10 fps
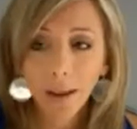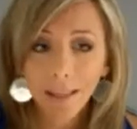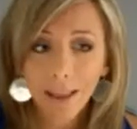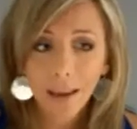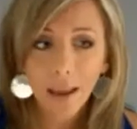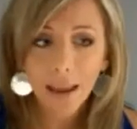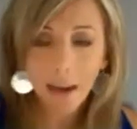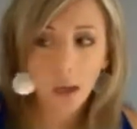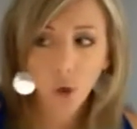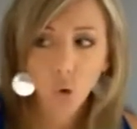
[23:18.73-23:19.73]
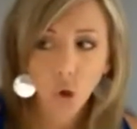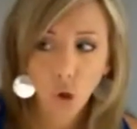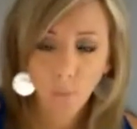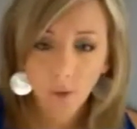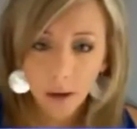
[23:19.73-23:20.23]
like any
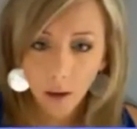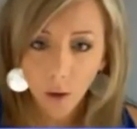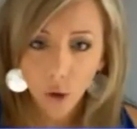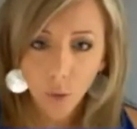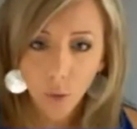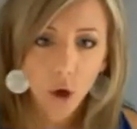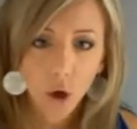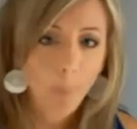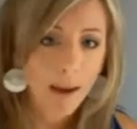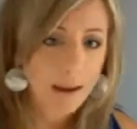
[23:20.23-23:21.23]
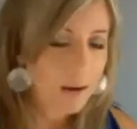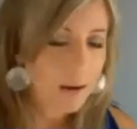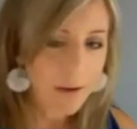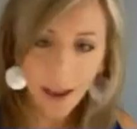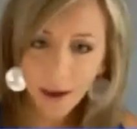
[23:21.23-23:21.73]
YouTube video, you can go back and
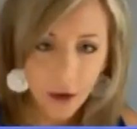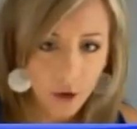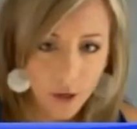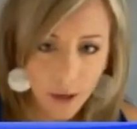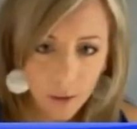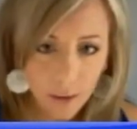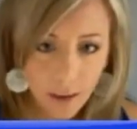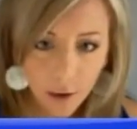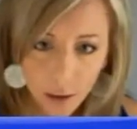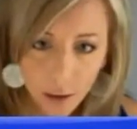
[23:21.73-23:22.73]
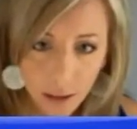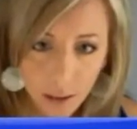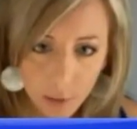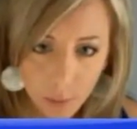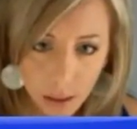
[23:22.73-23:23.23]
even edit your title later
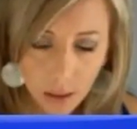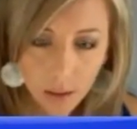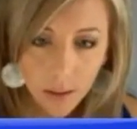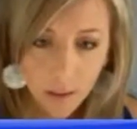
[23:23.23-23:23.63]
anyways, right?